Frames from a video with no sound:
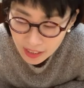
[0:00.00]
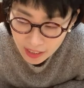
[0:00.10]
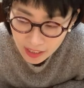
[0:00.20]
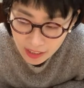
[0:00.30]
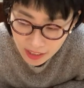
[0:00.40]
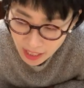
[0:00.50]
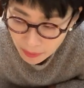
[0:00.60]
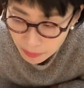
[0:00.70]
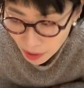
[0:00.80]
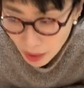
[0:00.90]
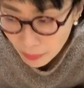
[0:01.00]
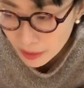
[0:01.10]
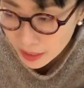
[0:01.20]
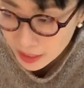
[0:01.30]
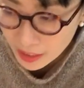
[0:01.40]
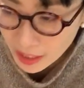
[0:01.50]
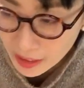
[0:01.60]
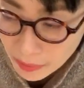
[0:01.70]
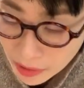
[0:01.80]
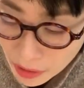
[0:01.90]
didn't say properly, and
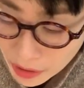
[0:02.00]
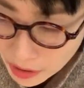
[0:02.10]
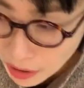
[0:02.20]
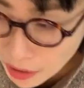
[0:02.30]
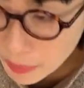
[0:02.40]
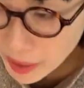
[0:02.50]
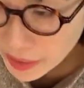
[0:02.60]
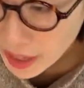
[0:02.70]
then I'm so sorry about